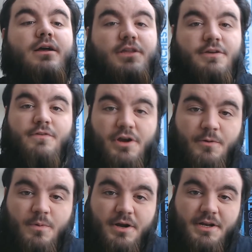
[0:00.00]
you've only
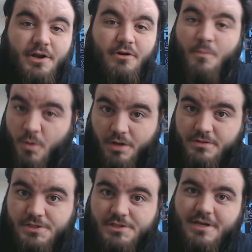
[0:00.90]
won in Europe
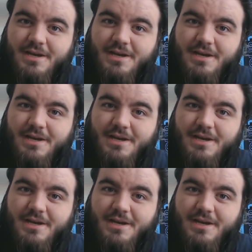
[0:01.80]
once,